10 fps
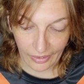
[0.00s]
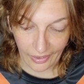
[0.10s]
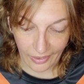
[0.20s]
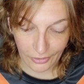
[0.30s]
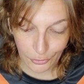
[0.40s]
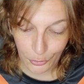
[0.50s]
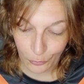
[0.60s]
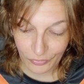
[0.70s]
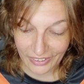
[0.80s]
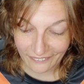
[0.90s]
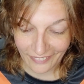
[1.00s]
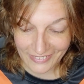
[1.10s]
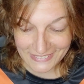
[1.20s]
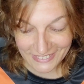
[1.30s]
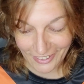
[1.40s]
and you don't
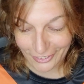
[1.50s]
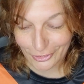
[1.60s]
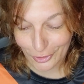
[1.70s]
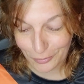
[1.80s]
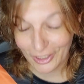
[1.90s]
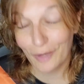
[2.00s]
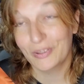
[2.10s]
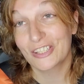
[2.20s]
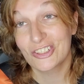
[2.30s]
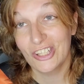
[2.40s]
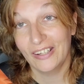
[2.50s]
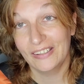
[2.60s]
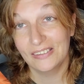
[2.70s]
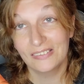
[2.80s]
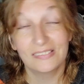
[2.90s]
realize that you're becoming a
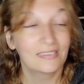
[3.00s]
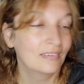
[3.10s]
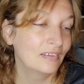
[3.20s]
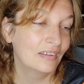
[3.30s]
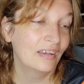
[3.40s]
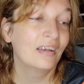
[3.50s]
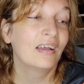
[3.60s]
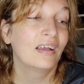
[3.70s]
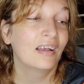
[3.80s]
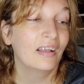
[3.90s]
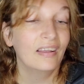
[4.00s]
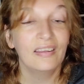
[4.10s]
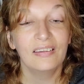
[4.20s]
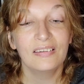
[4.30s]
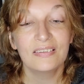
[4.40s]
shut-in
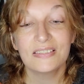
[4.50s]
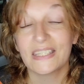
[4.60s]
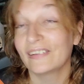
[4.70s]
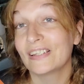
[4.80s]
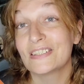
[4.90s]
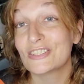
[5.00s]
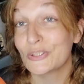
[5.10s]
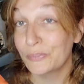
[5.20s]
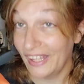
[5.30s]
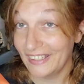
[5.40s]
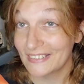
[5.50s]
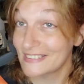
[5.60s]
until it's too late.